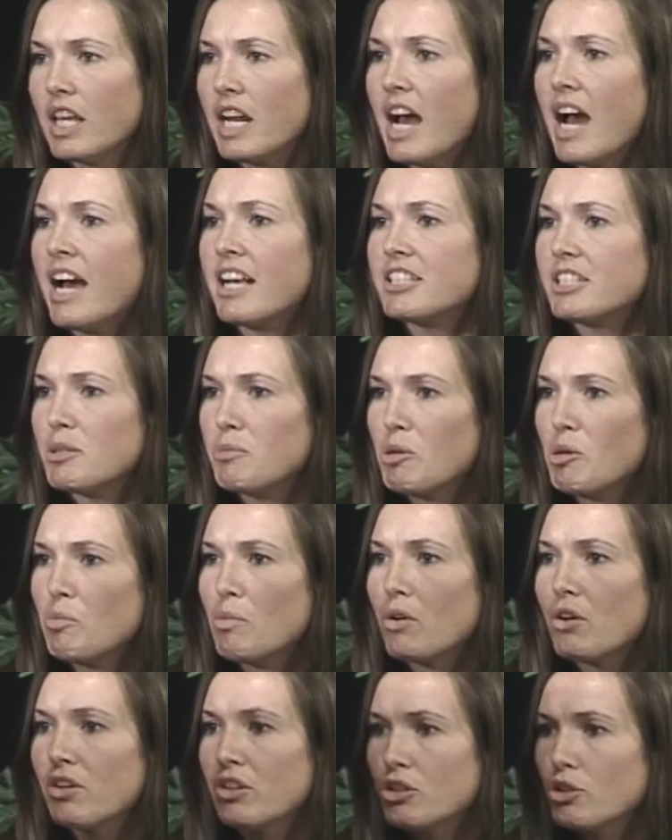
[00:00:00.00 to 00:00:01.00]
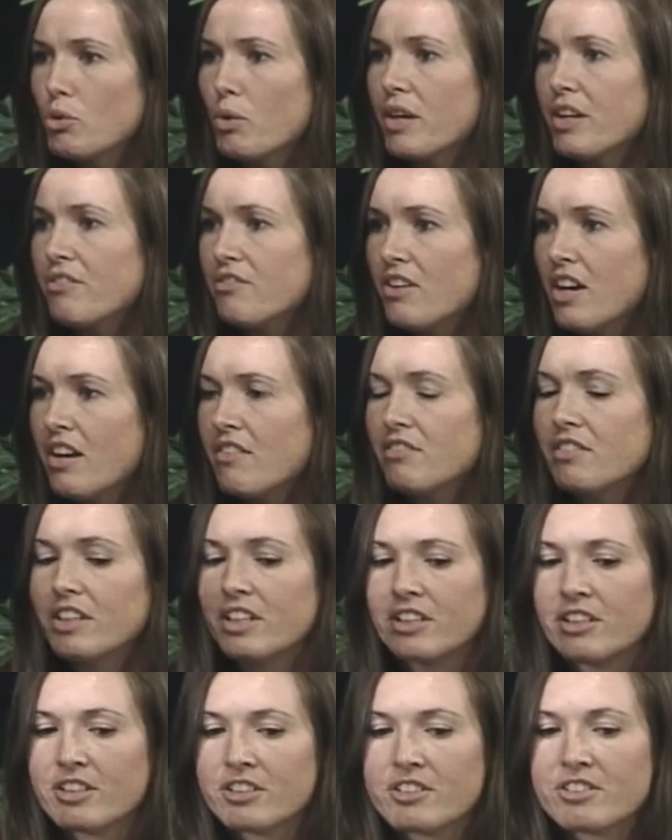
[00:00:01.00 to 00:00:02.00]
has to be more than 25
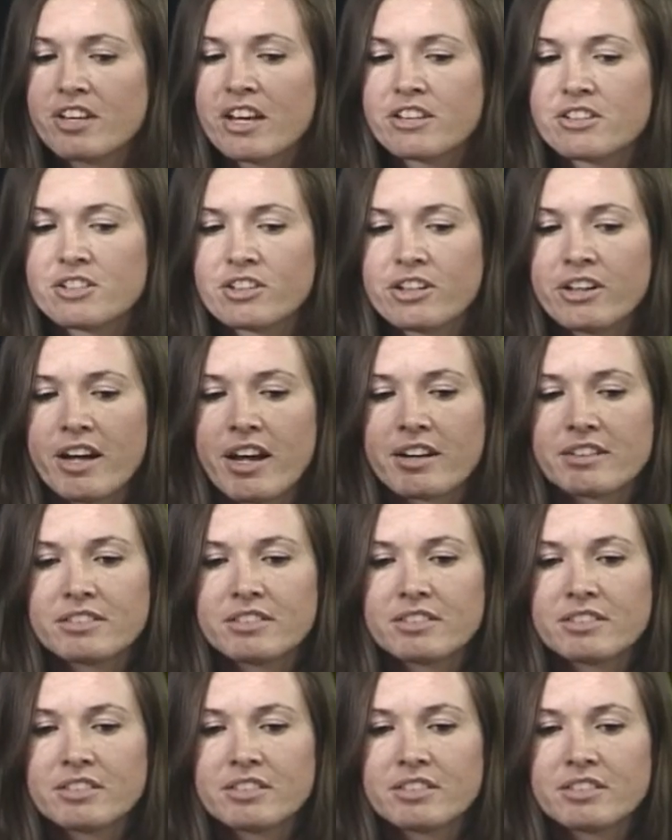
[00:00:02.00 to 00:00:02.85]
liters, that's correct.